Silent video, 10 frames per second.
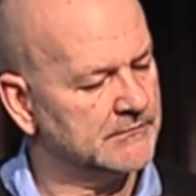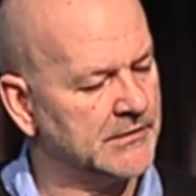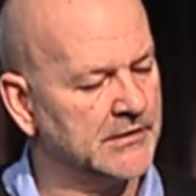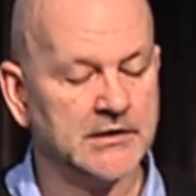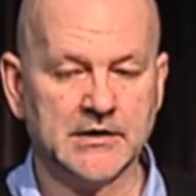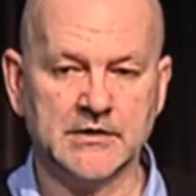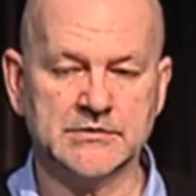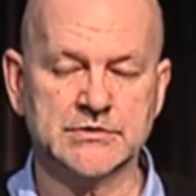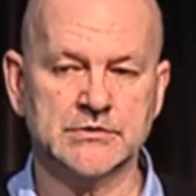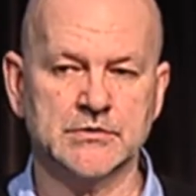Very
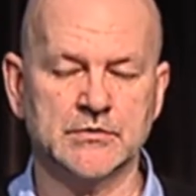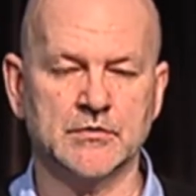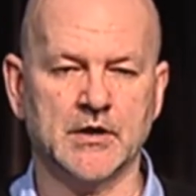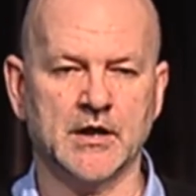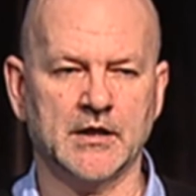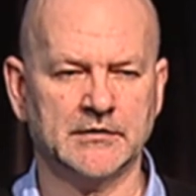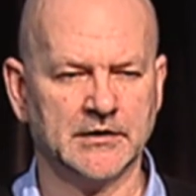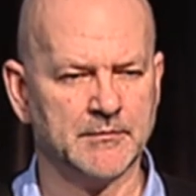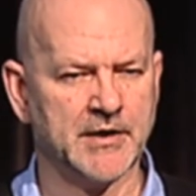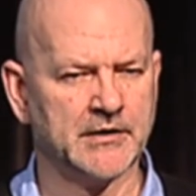keen to
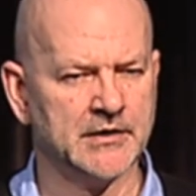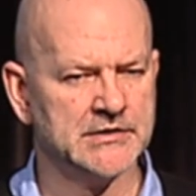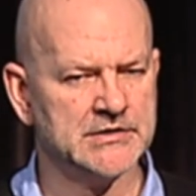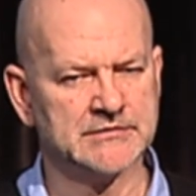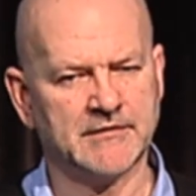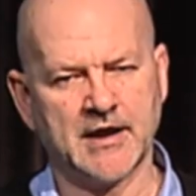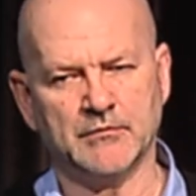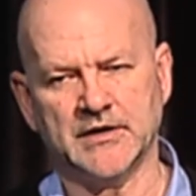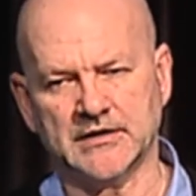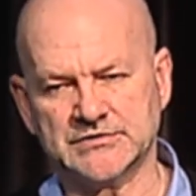think about ideas of how
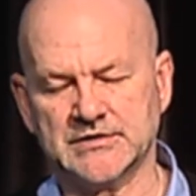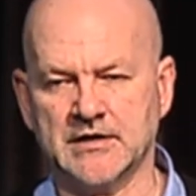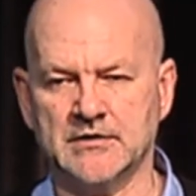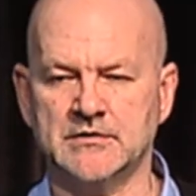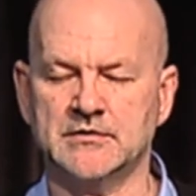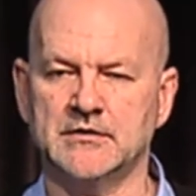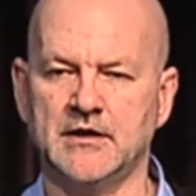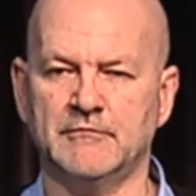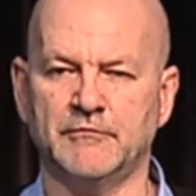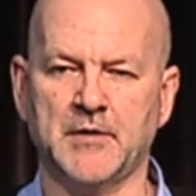we extend
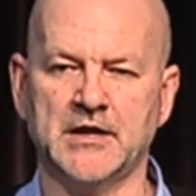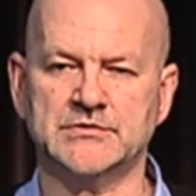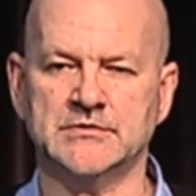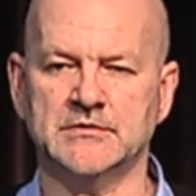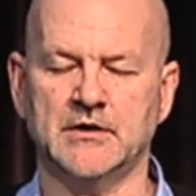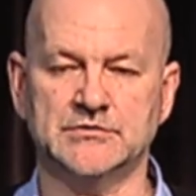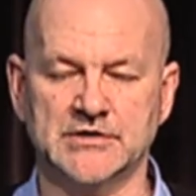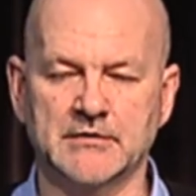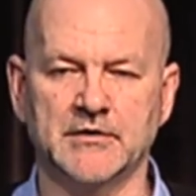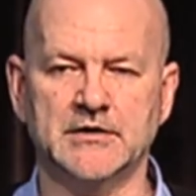information and
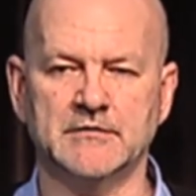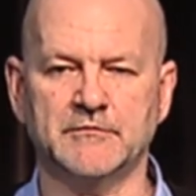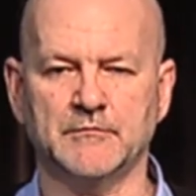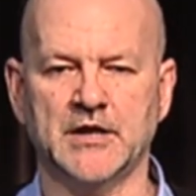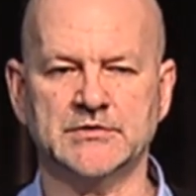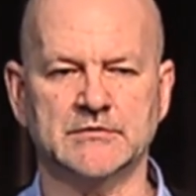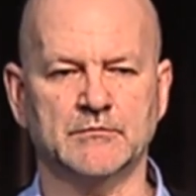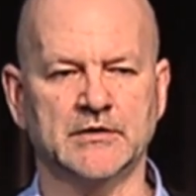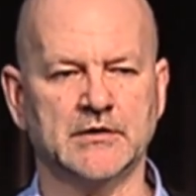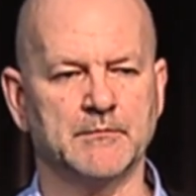generate
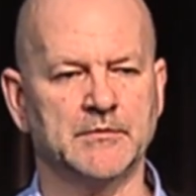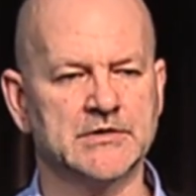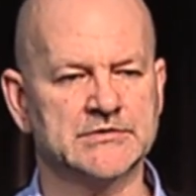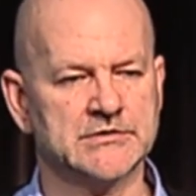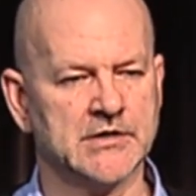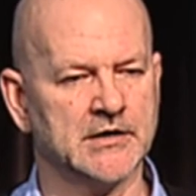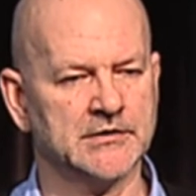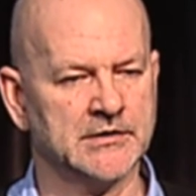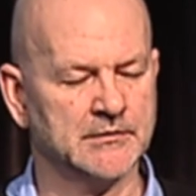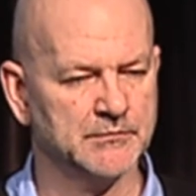information when companies are
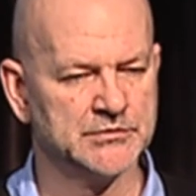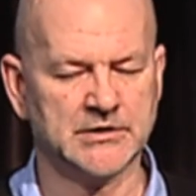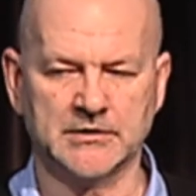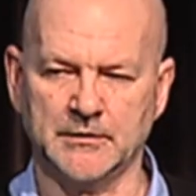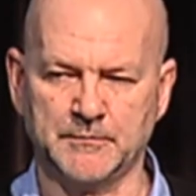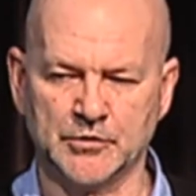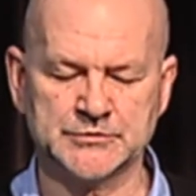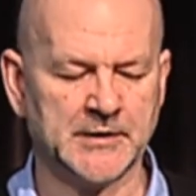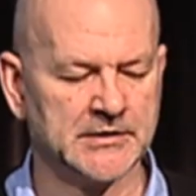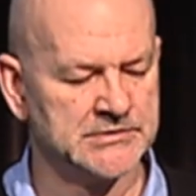targeting particular
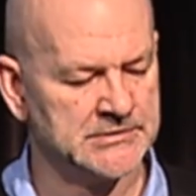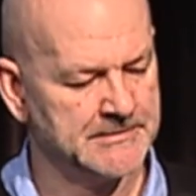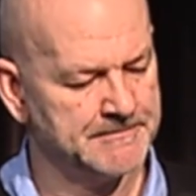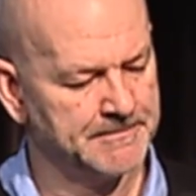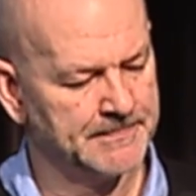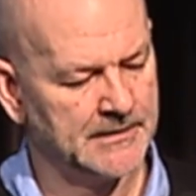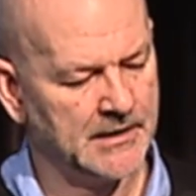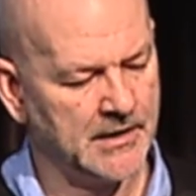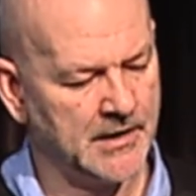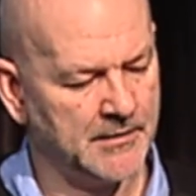prospects.
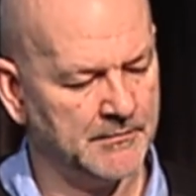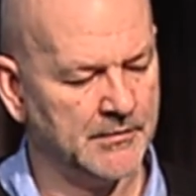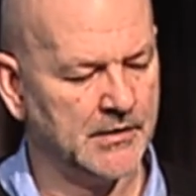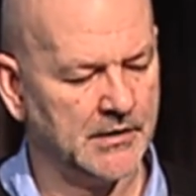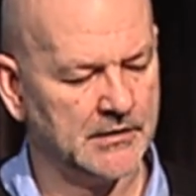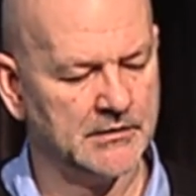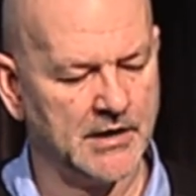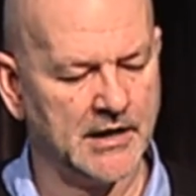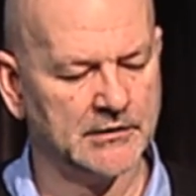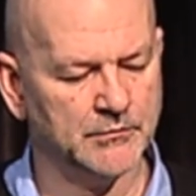
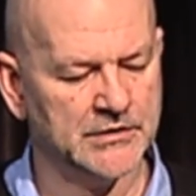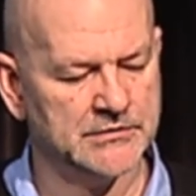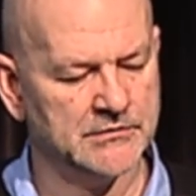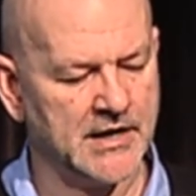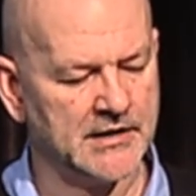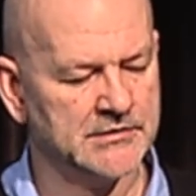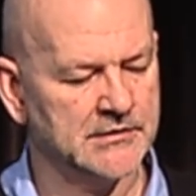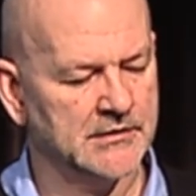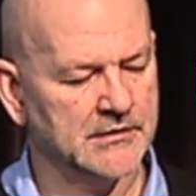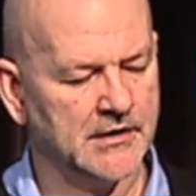How can we do that?
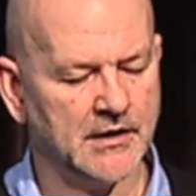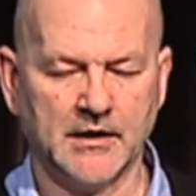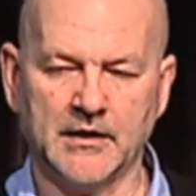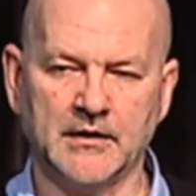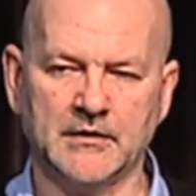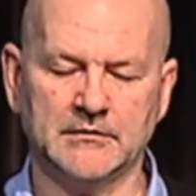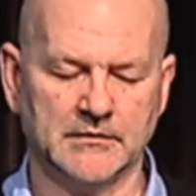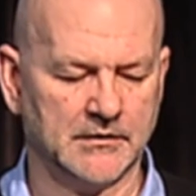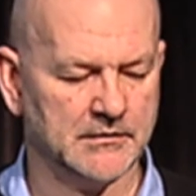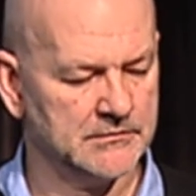
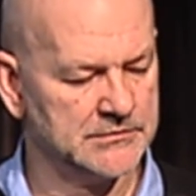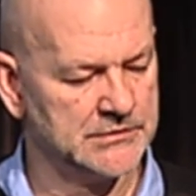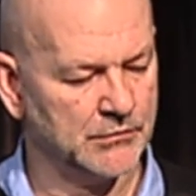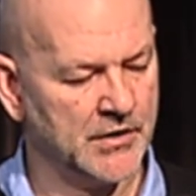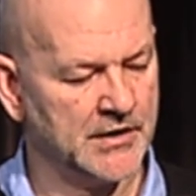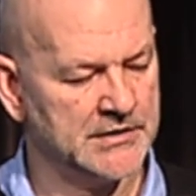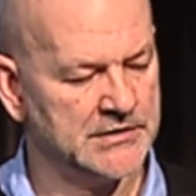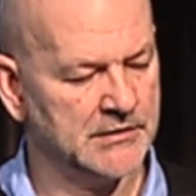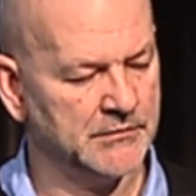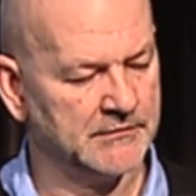So one
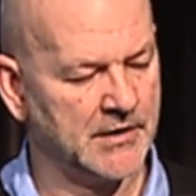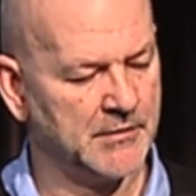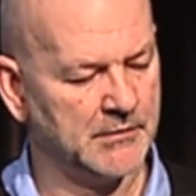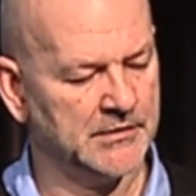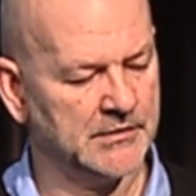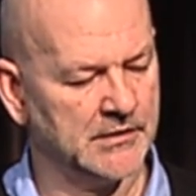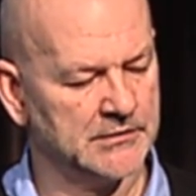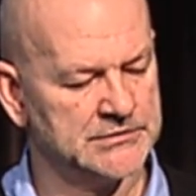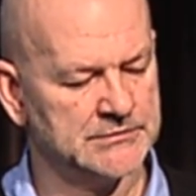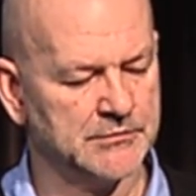idea we've come up with, and
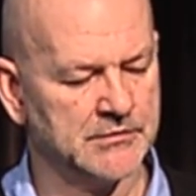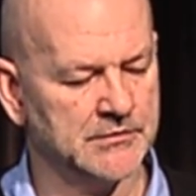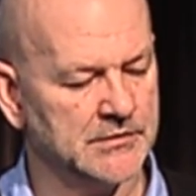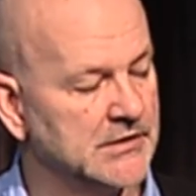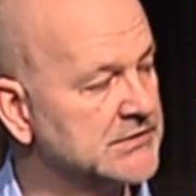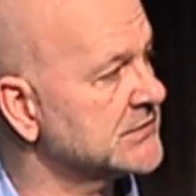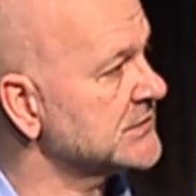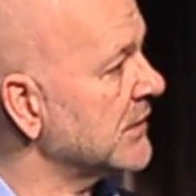I'll zip through to this, is